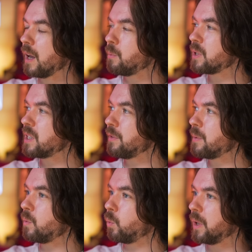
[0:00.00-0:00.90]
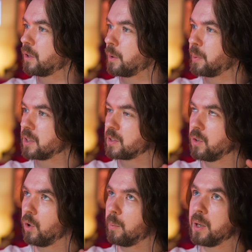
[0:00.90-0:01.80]
it was even weirder because
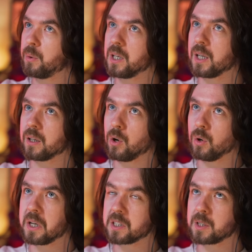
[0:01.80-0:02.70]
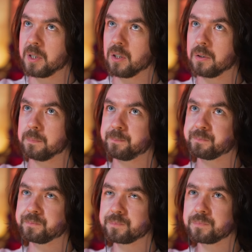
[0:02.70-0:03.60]
normally when you get a colonoscopy
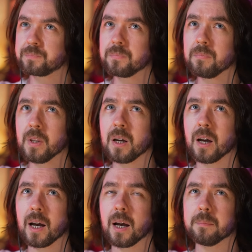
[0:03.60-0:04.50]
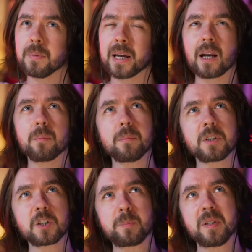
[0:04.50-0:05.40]
done, I can't remember
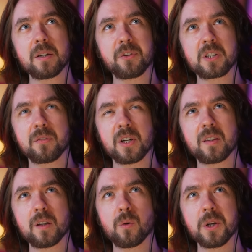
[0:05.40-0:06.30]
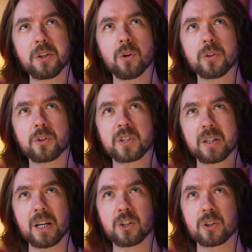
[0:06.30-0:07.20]
the specifics of it. I think when you're under
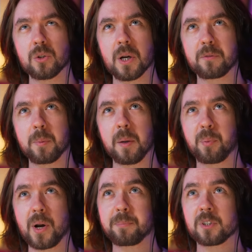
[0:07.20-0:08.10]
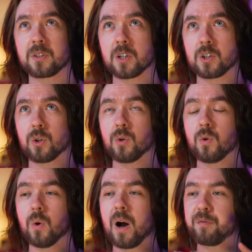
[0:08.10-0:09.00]
sedation, you have to be prepped to
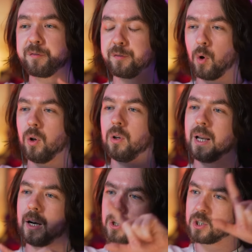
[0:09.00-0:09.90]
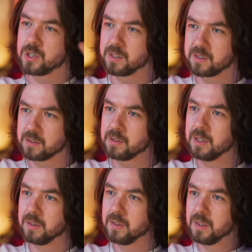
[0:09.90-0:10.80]
do a full large intestine